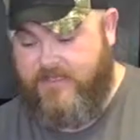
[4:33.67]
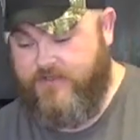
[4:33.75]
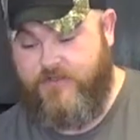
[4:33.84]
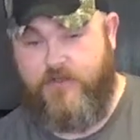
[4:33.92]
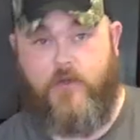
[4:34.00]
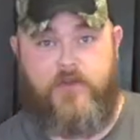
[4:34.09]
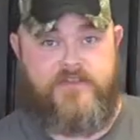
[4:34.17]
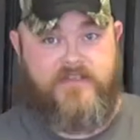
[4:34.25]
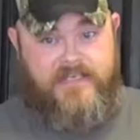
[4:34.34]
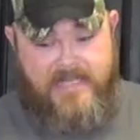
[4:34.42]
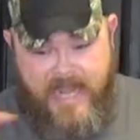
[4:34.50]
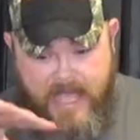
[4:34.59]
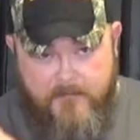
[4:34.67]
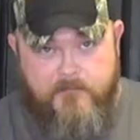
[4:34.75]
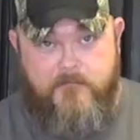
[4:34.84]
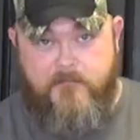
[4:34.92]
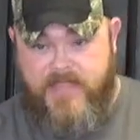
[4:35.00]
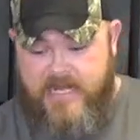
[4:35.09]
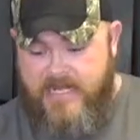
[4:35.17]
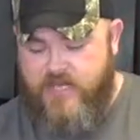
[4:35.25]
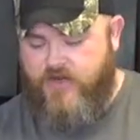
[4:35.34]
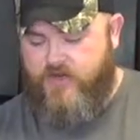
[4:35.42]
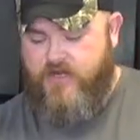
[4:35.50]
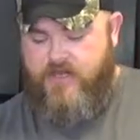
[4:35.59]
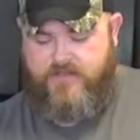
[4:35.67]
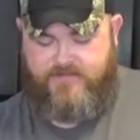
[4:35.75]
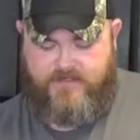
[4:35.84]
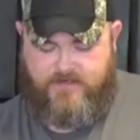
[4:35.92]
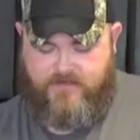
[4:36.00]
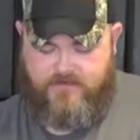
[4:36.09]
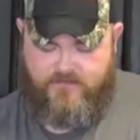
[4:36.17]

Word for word: As you notice, not many ingredients here.